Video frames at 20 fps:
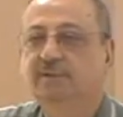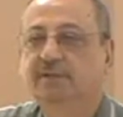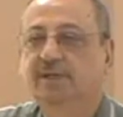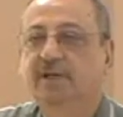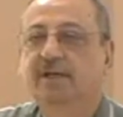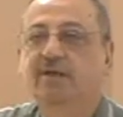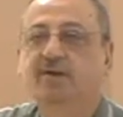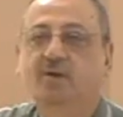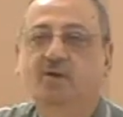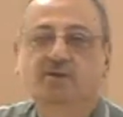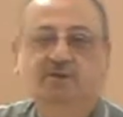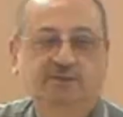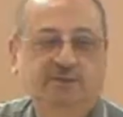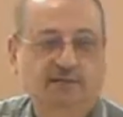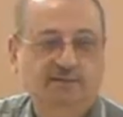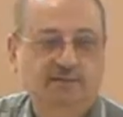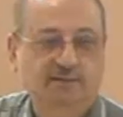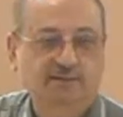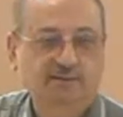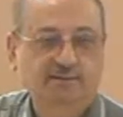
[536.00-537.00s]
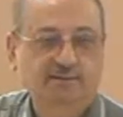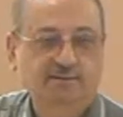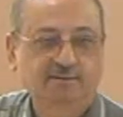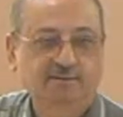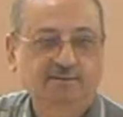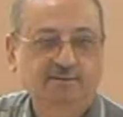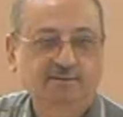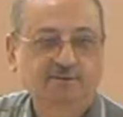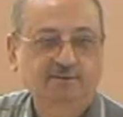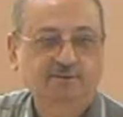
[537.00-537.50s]
a doctor.
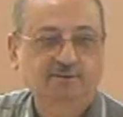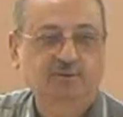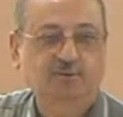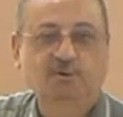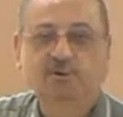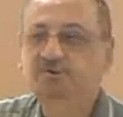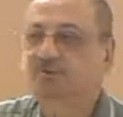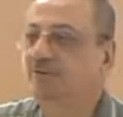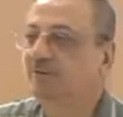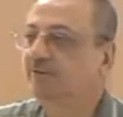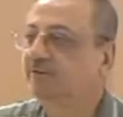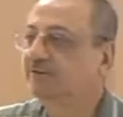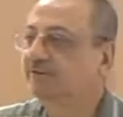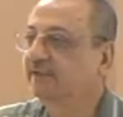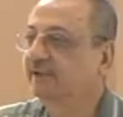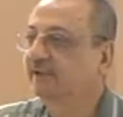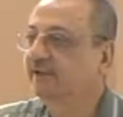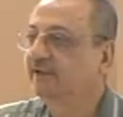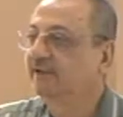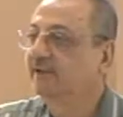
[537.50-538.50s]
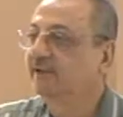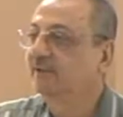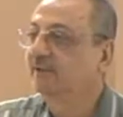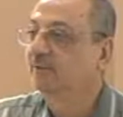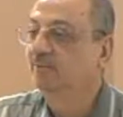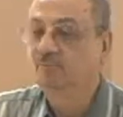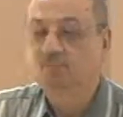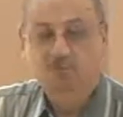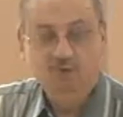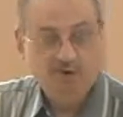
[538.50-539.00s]
So what will you say?
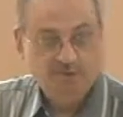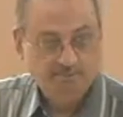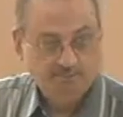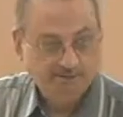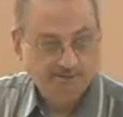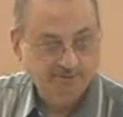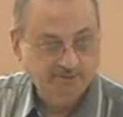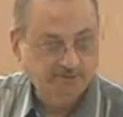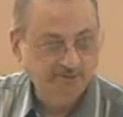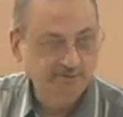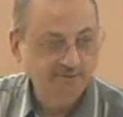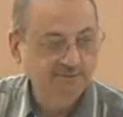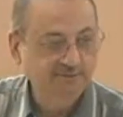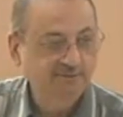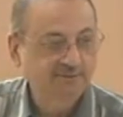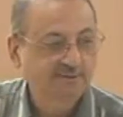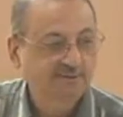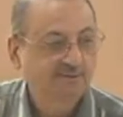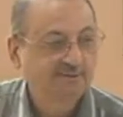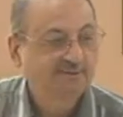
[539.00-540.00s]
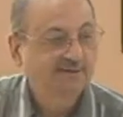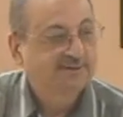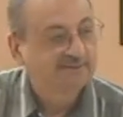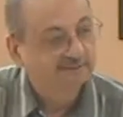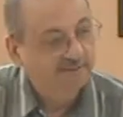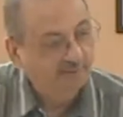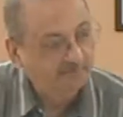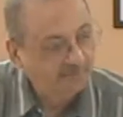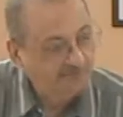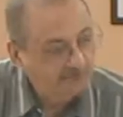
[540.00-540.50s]
Muhammadun
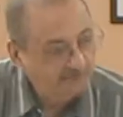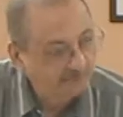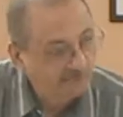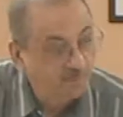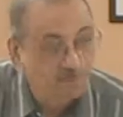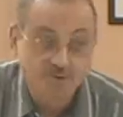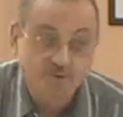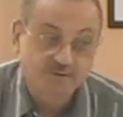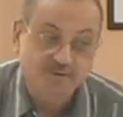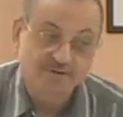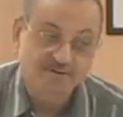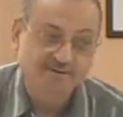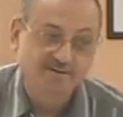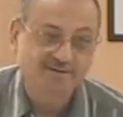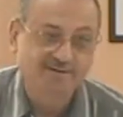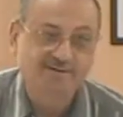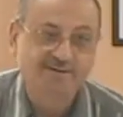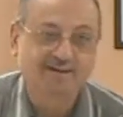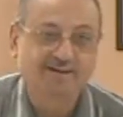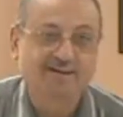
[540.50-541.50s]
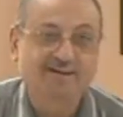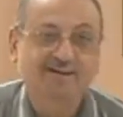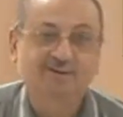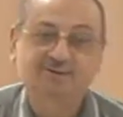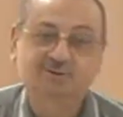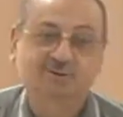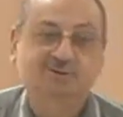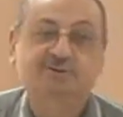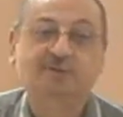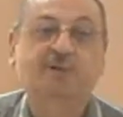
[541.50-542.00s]
tabibun.
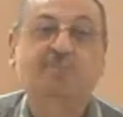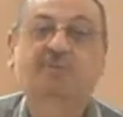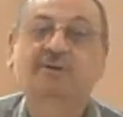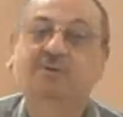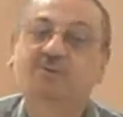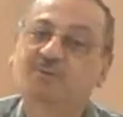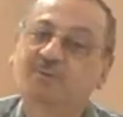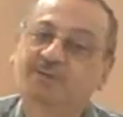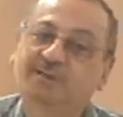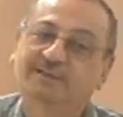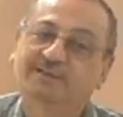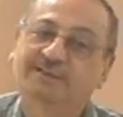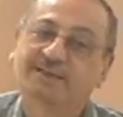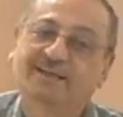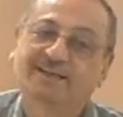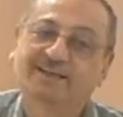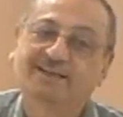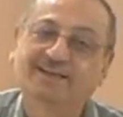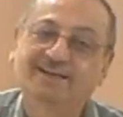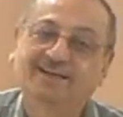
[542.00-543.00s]
So tabibun is a